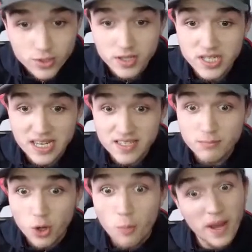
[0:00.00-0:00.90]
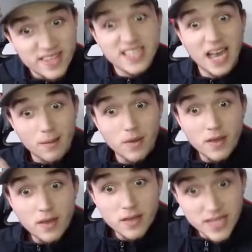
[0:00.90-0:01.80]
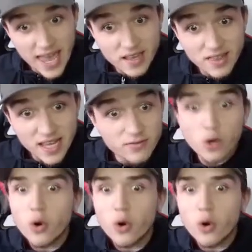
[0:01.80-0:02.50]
to the system. So by the time Jurgen leaves,